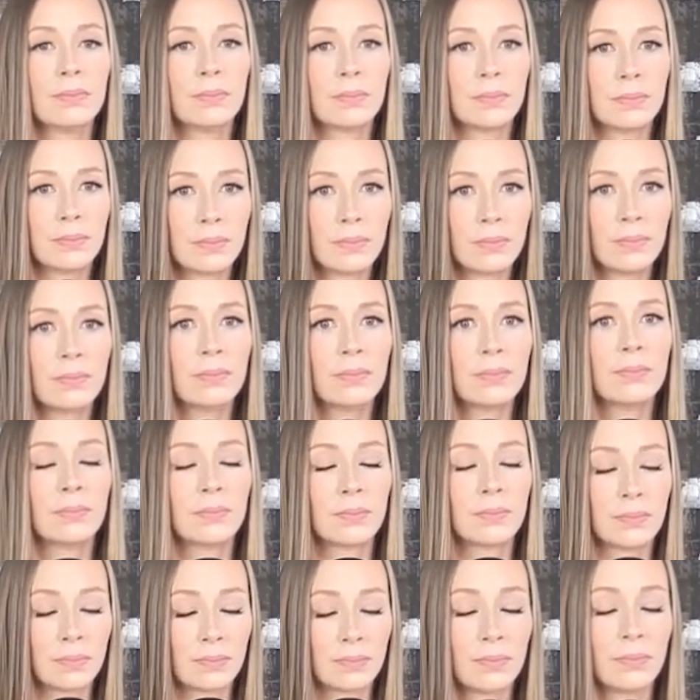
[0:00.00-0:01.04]

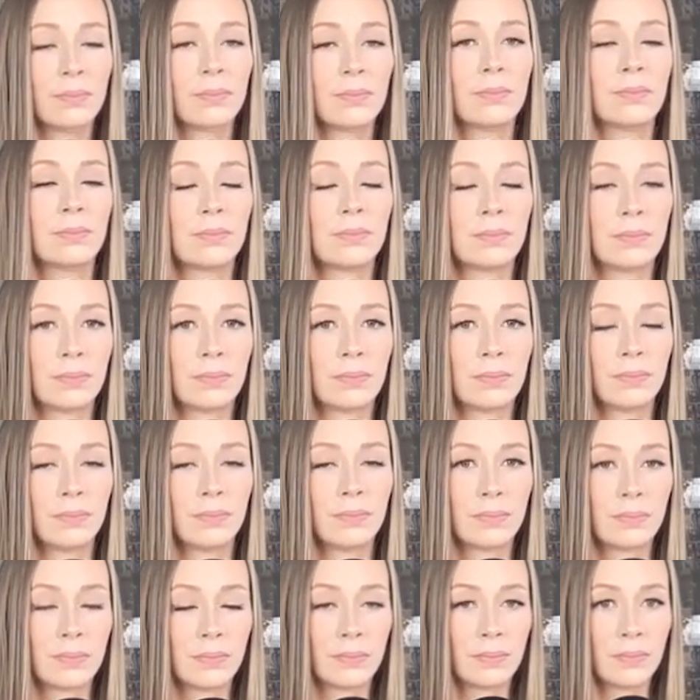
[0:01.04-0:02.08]

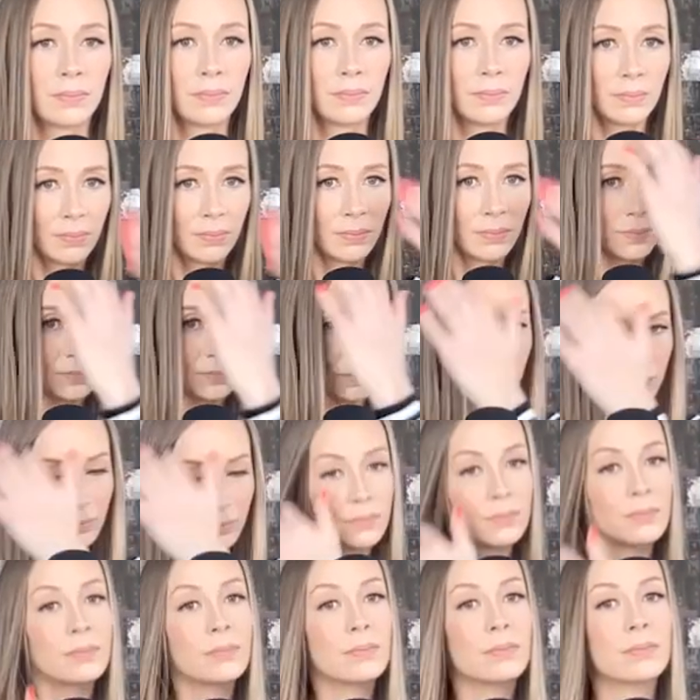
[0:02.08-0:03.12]

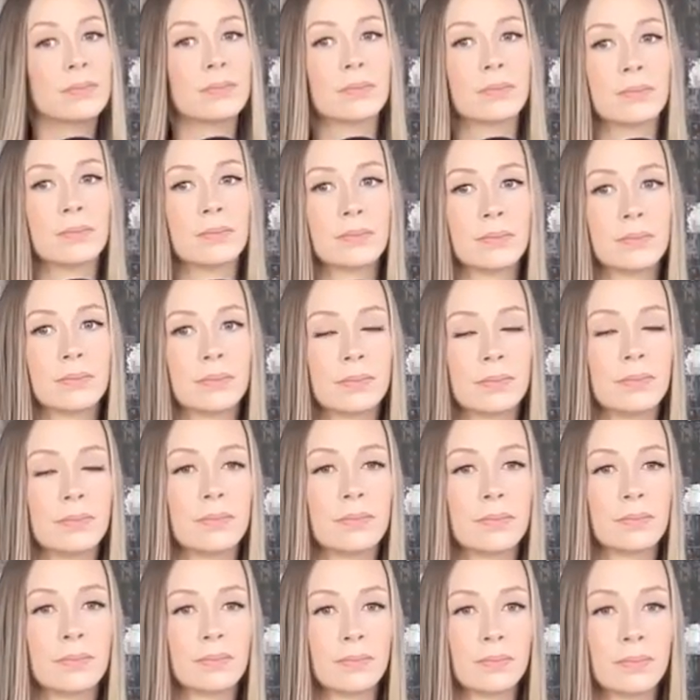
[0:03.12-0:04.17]

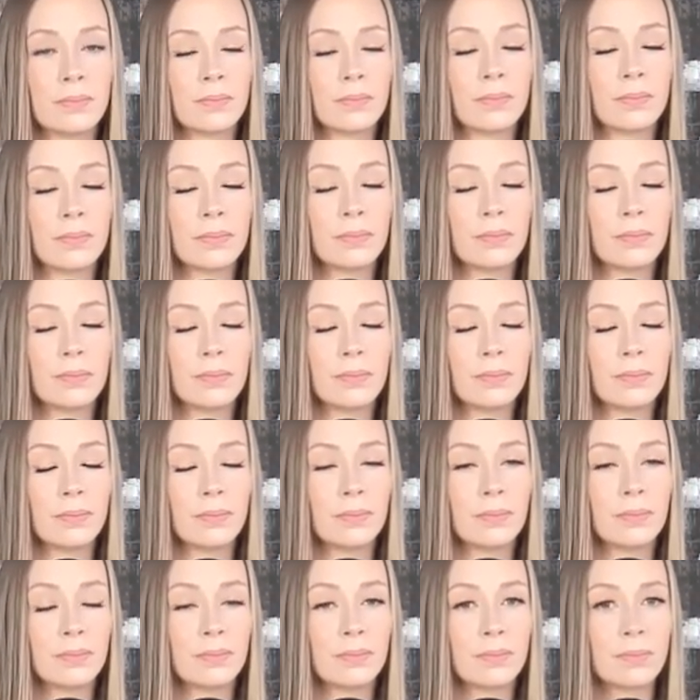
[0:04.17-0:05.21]

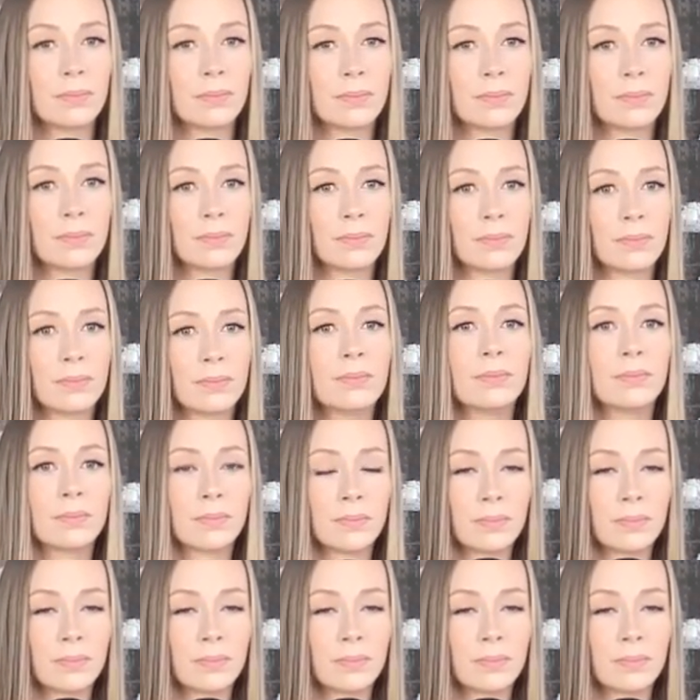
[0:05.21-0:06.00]
(not speaking)